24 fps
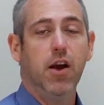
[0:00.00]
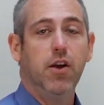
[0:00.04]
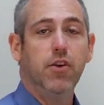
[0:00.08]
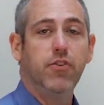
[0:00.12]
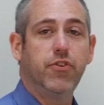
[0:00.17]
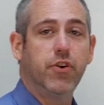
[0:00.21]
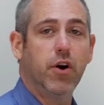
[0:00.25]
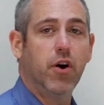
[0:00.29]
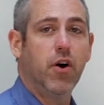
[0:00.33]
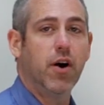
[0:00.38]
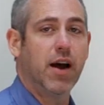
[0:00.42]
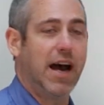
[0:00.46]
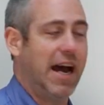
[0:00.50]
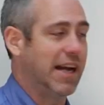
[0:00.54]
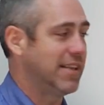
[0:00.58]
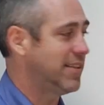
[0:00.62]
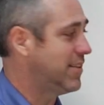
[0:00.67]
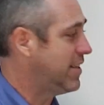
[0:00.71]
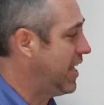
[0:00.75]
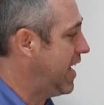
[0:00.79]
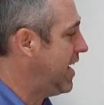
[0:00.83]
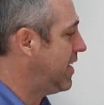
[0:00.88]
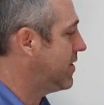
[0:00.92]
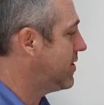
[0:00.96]
So
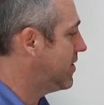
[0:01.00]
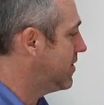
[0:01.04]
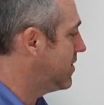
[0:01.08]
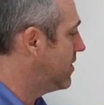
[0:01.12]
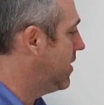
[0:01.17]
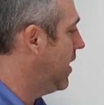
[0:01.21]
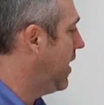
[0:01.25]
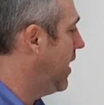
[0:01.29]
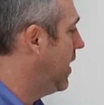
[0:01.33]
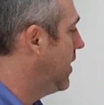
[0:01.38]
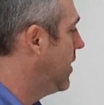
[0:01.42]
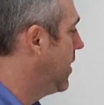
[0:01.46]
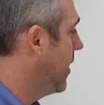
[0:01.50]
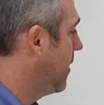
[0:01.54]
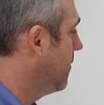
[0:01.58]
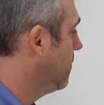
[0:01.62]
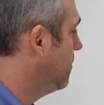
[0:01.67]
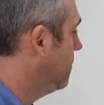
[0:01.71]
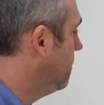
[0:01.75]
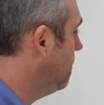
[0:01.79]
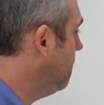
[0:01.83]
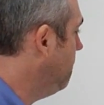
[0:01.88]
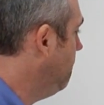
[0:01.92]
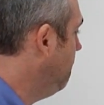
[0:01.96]
hastéis is the
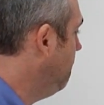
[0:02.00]
ending.